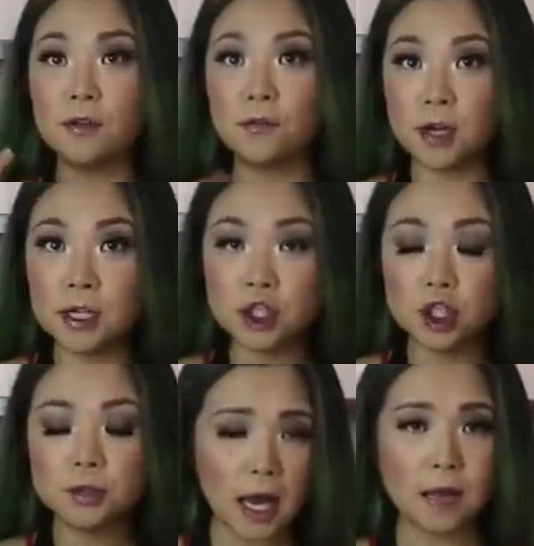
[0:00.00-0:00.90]
the
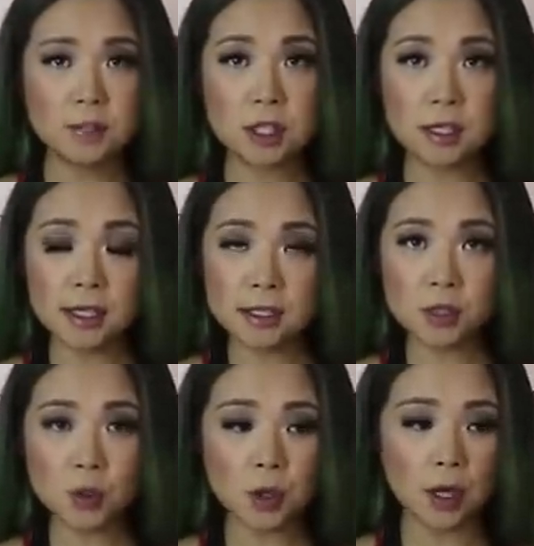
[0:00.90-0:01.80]
fridge. I'm just gonna let this
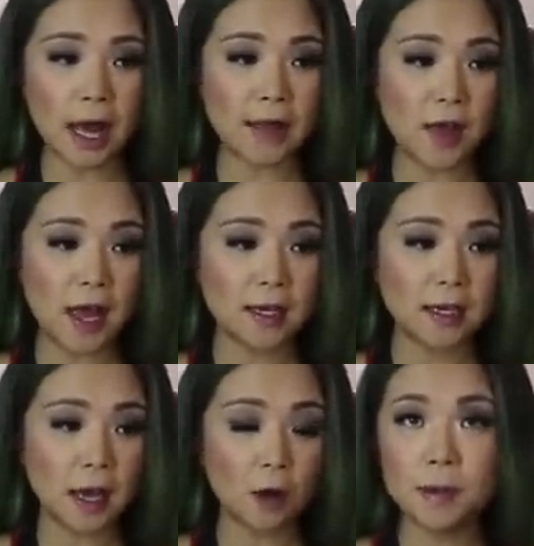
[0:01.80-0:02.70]
cool and
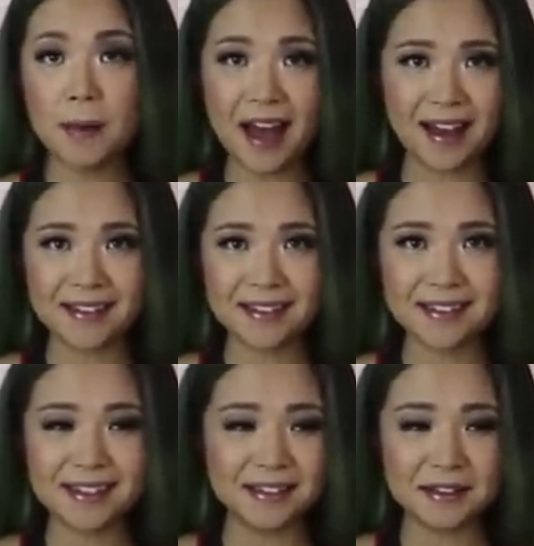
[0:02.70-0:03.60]
then I'll be back
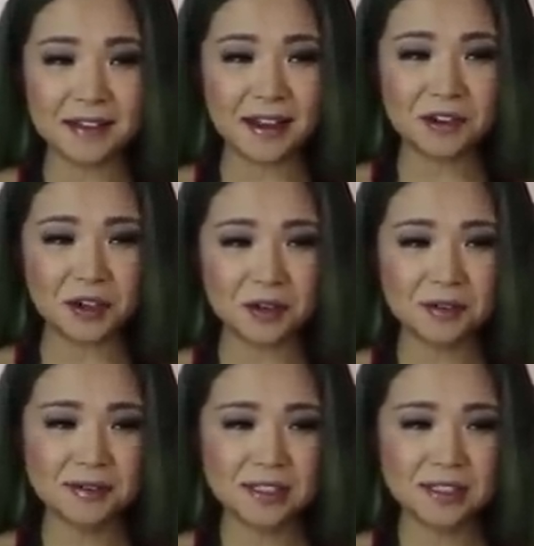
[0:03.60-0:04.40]
in, I don't know,